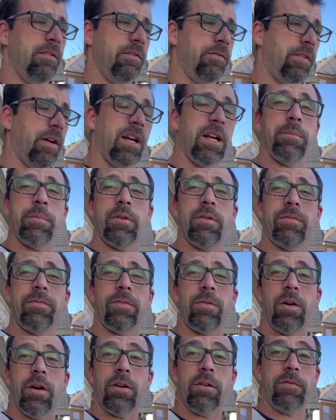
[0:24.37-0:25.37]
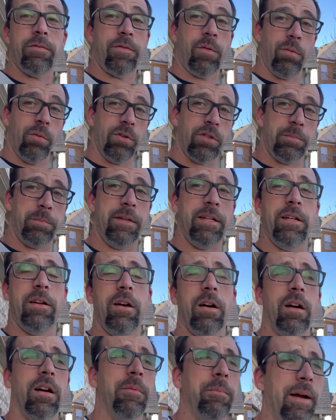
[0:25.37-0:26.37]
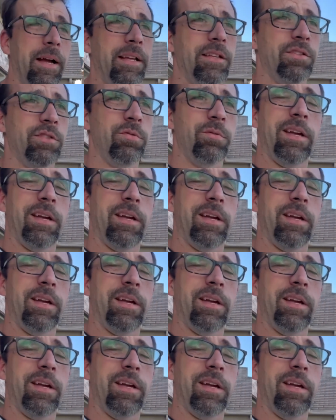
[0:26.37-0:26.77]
Firebird 400 4-speed car, mind you.